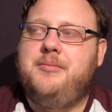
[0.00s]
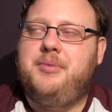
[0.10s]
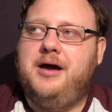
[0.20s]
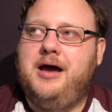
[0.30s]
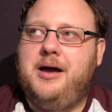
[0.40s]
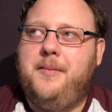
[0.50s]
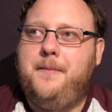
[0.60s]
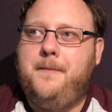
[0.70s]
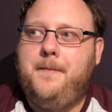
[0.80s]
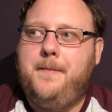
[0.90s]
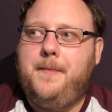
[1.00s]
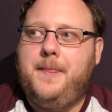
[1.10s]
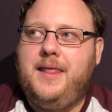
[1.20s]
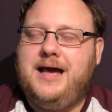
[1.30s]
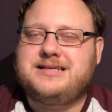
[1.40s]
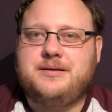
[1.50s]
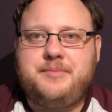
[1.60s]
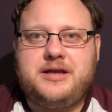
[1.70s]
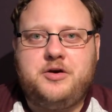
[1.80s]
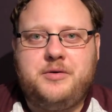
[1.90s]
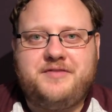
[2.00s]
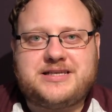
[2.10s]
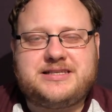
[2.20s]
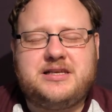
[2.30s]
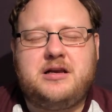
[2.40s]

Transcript: But as somebody who invested